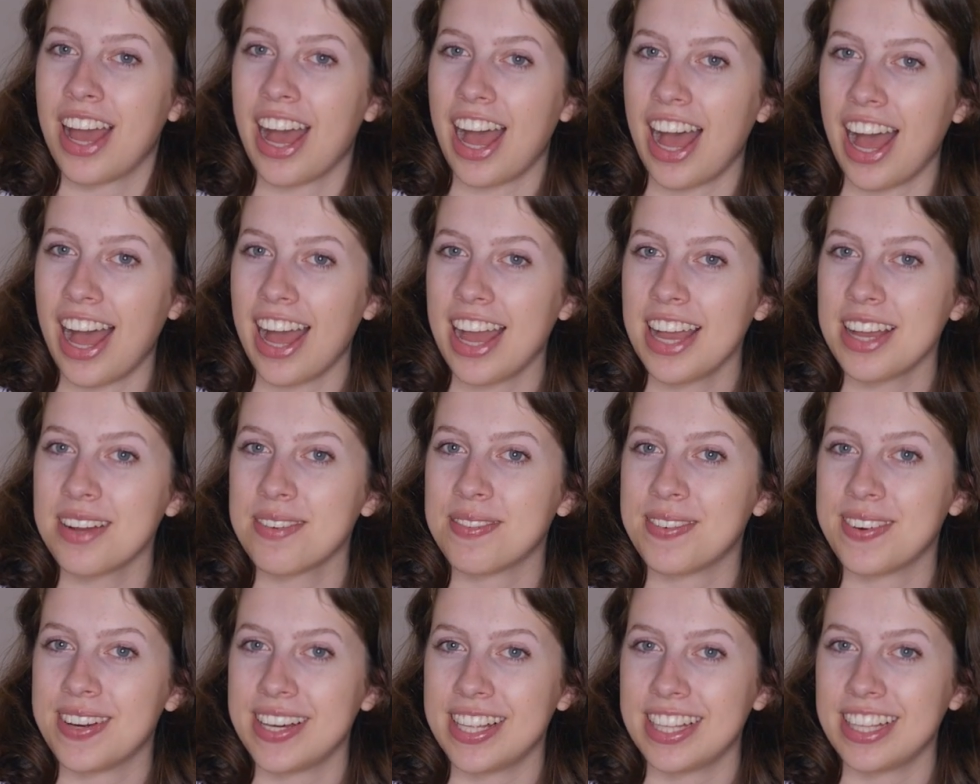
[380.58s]
I
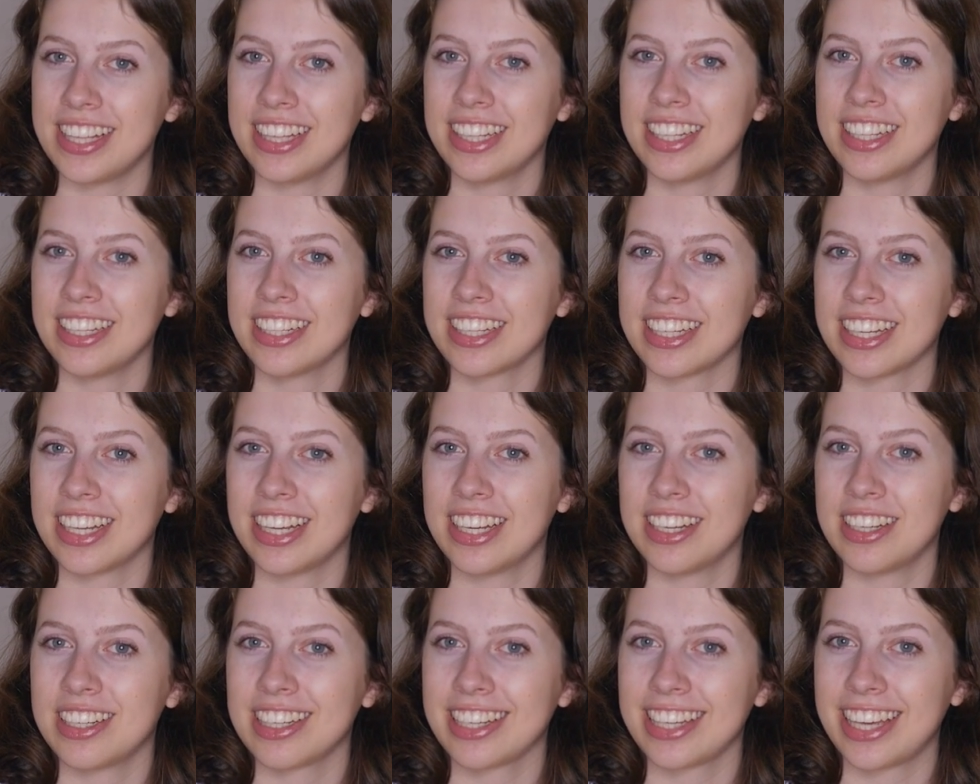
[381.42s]
will
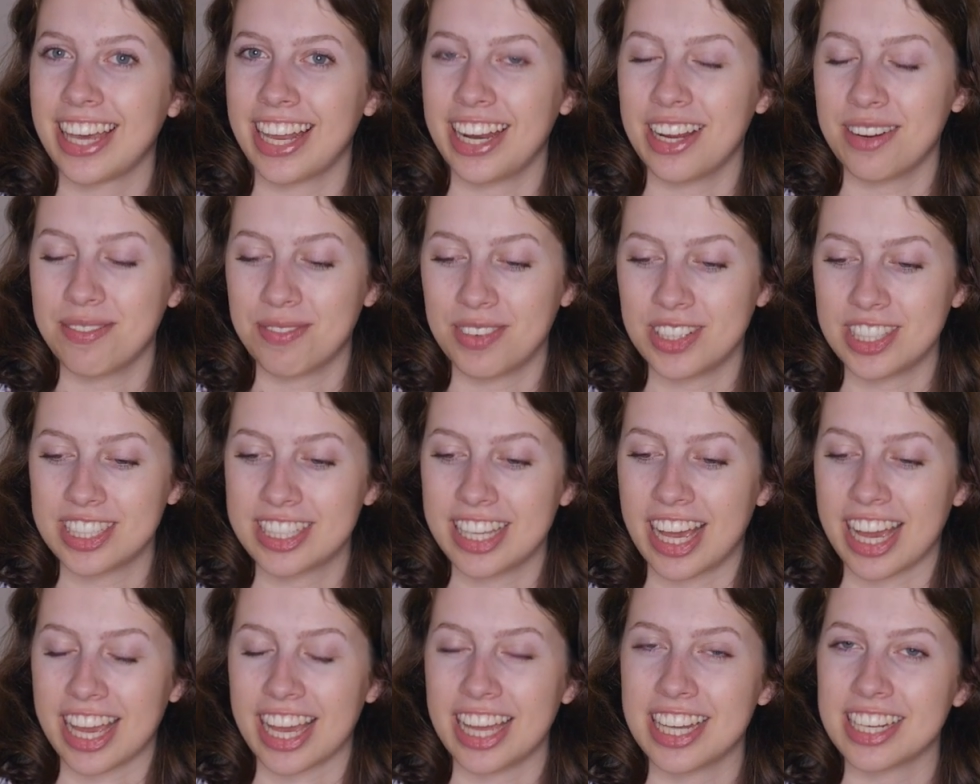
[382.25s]
get it in 1
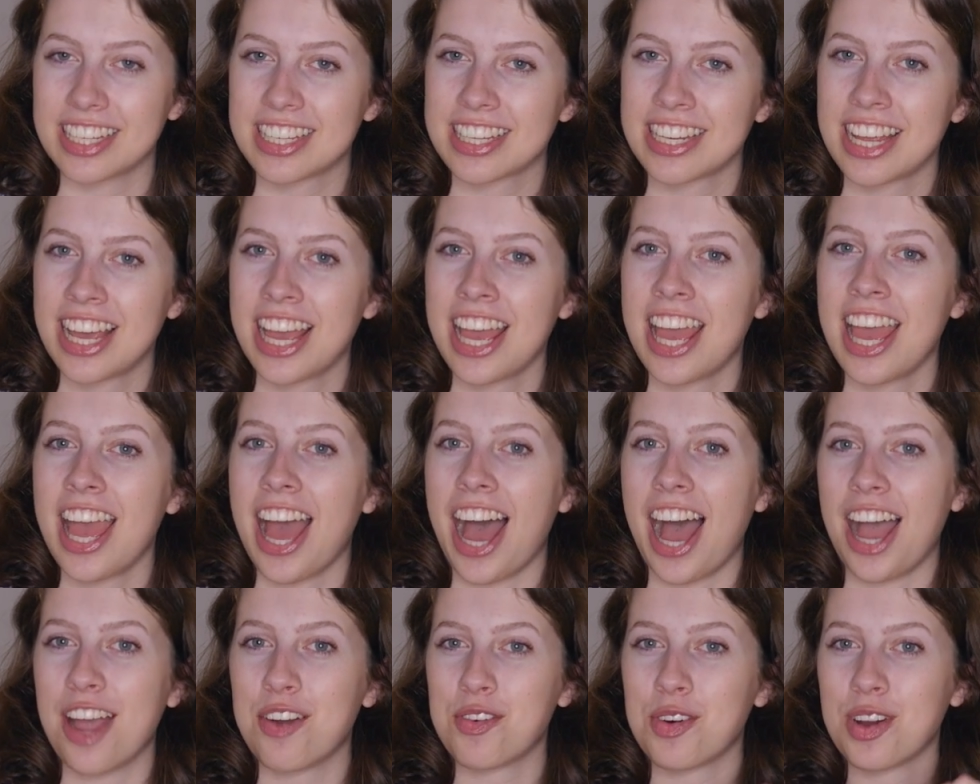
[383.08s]
second.
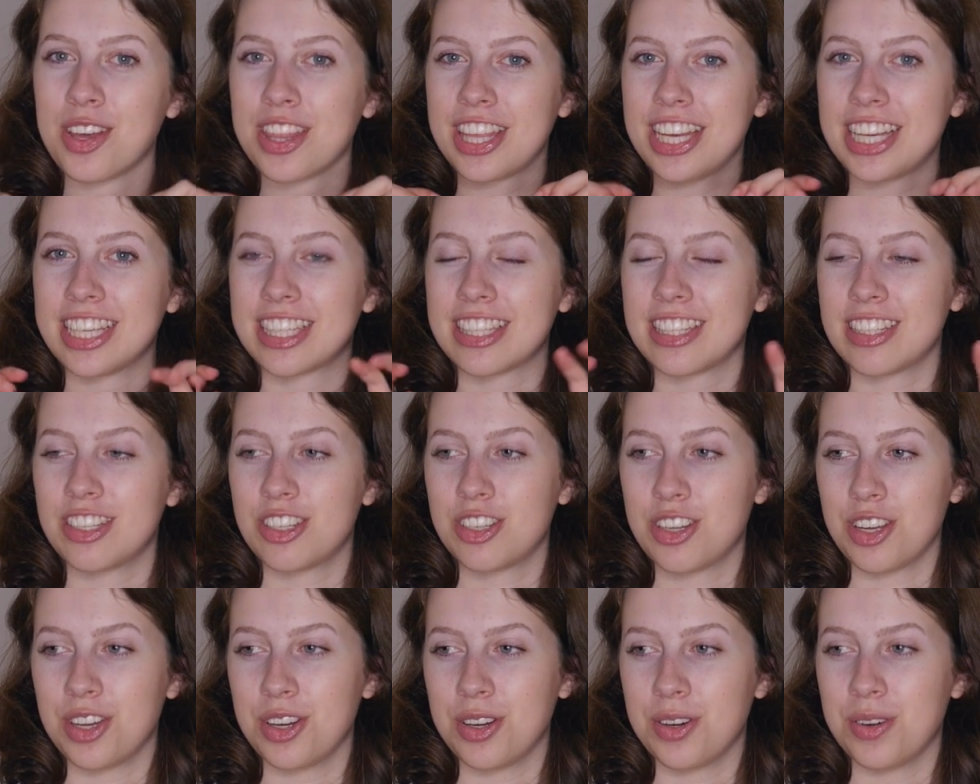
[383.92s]
I wore this
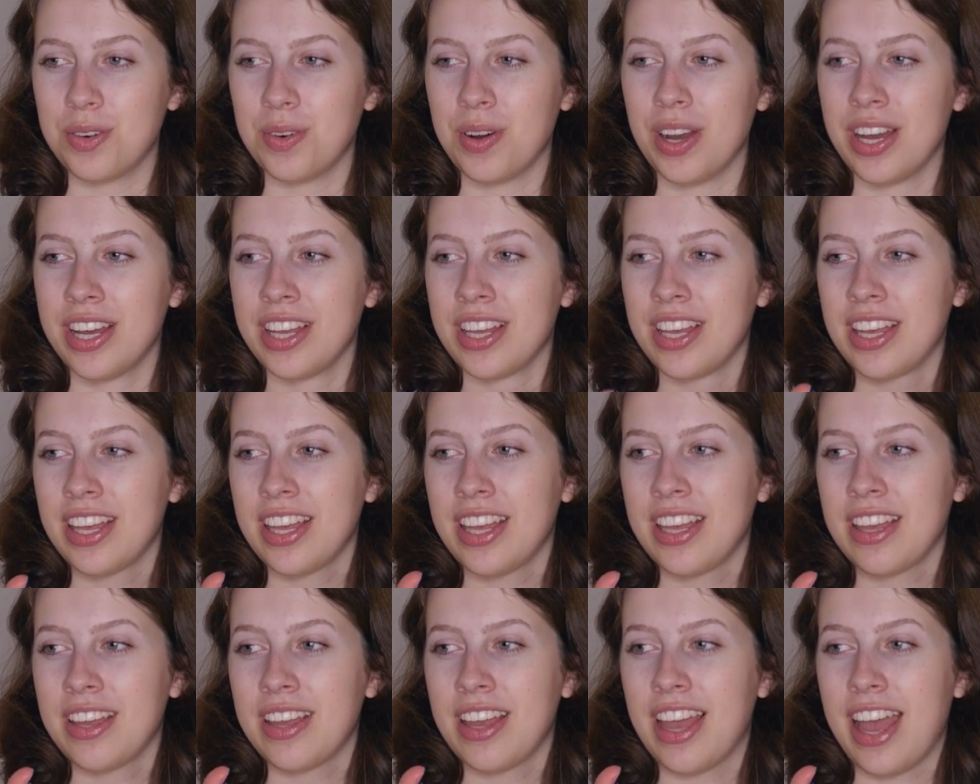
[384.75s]
to
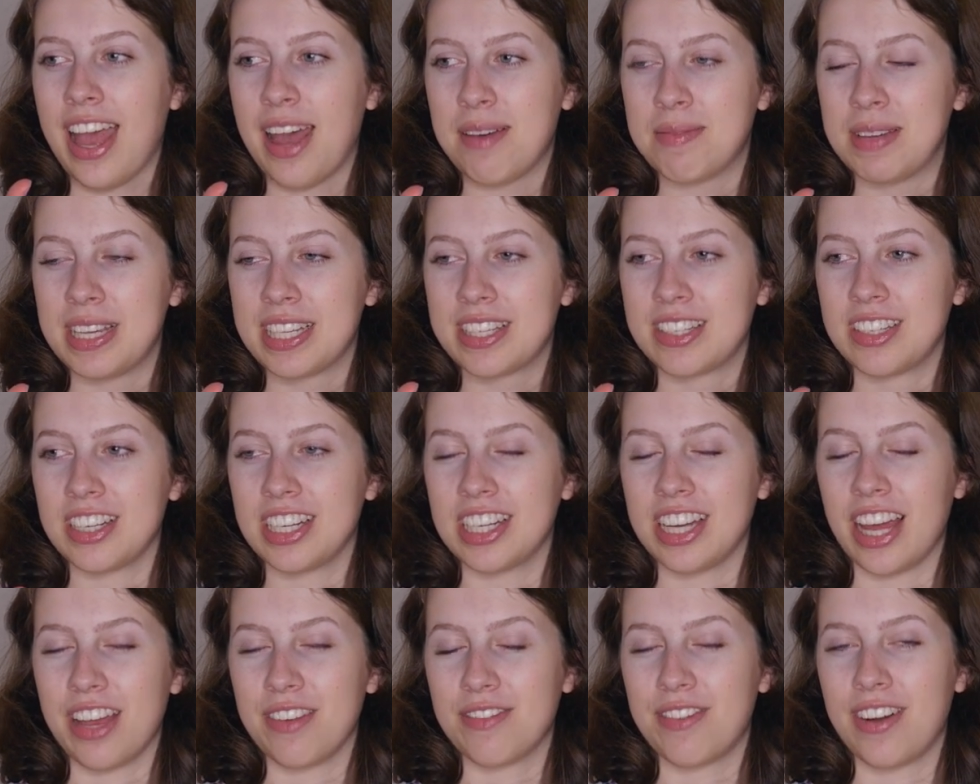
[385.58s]
MSG
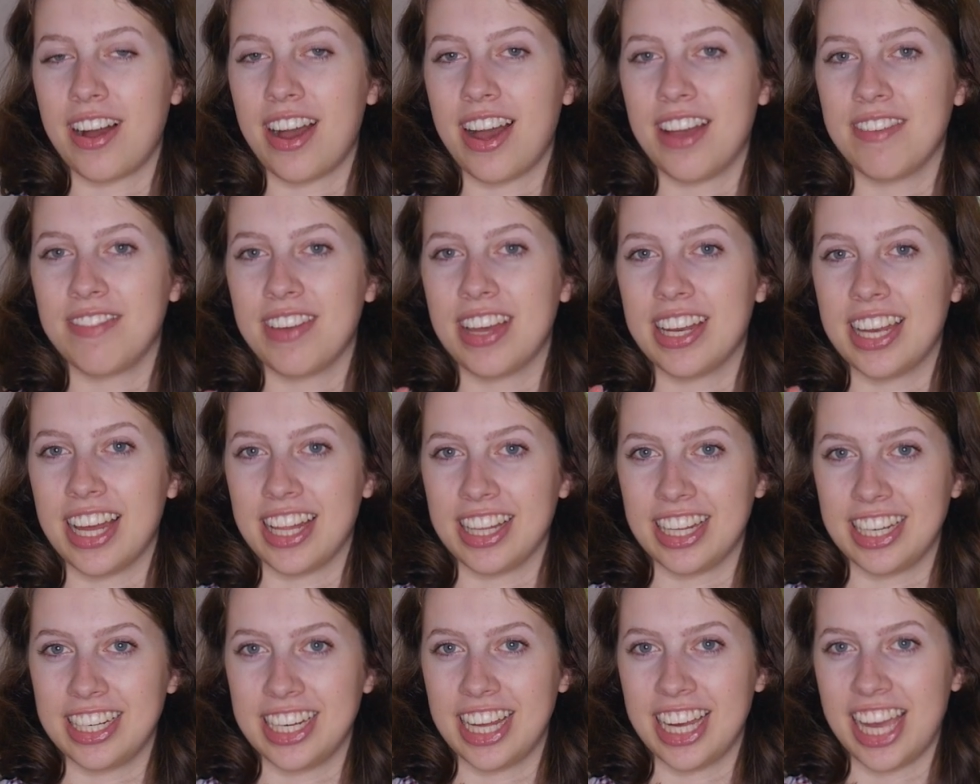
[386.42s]
Night 5 and
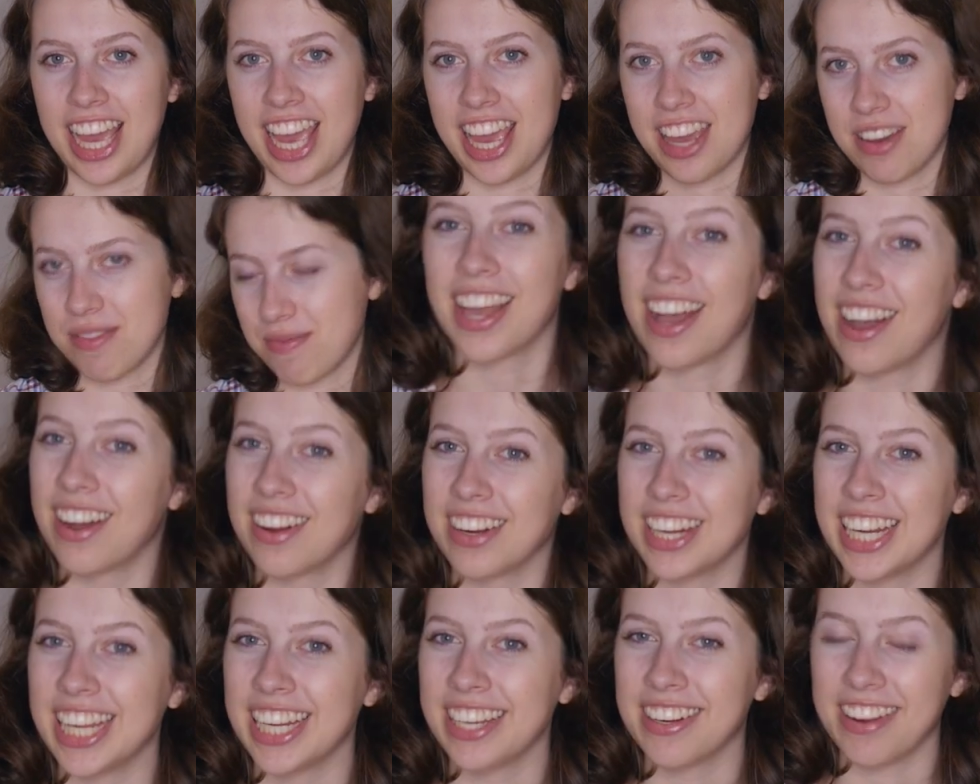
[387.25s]
LA Night 8.
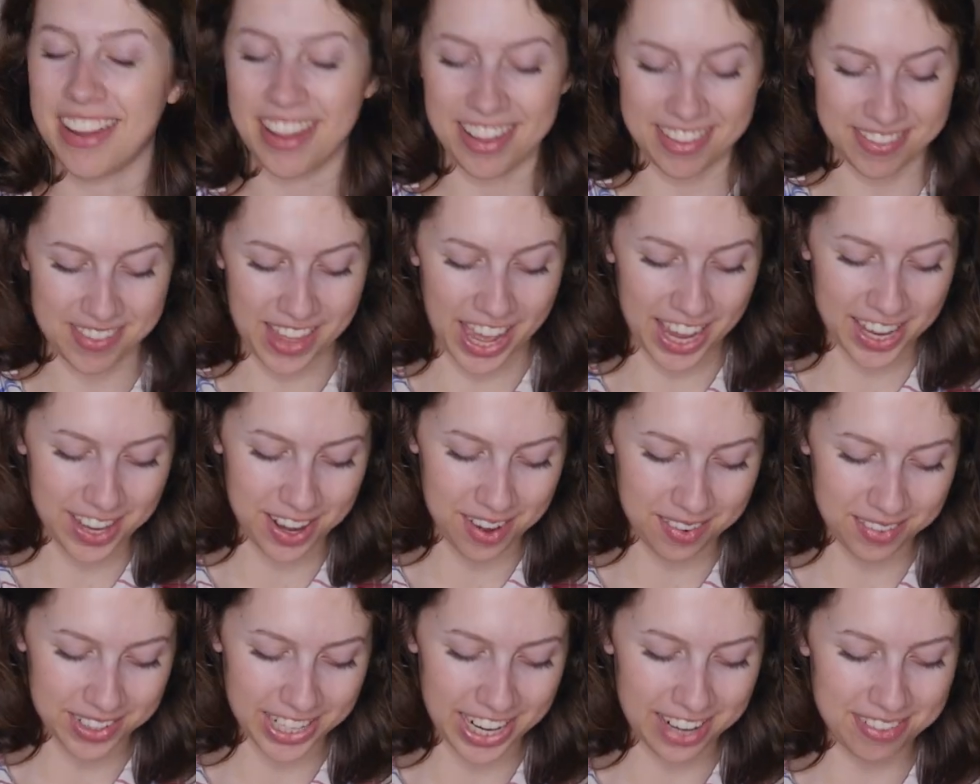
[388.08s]
Alright, I
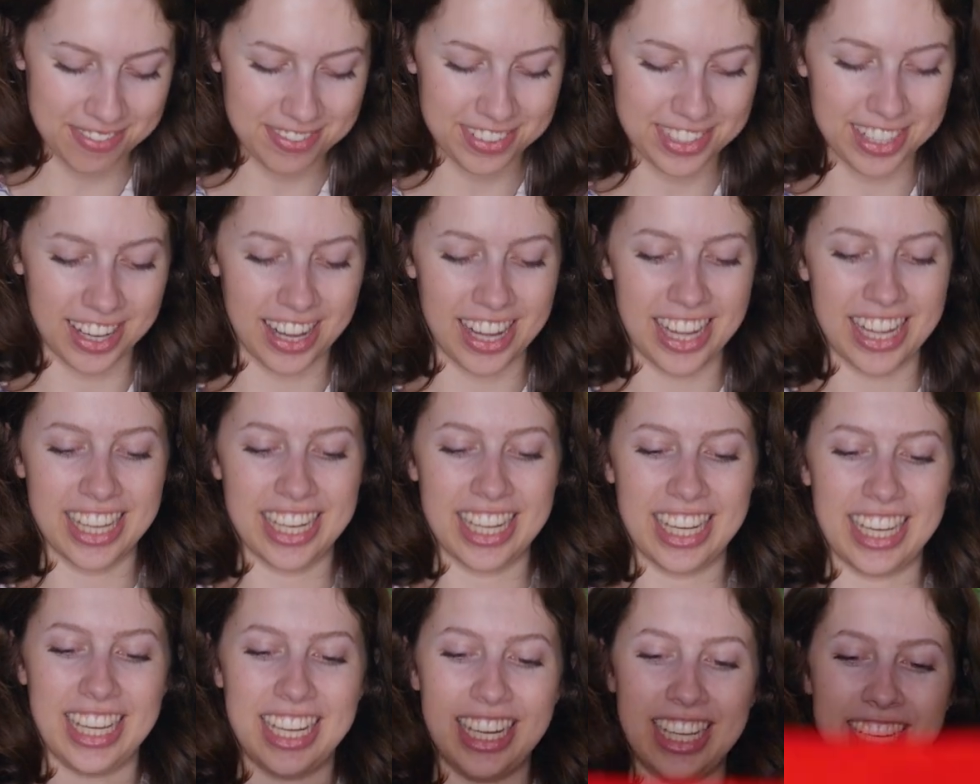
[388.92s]
got what I forgot. It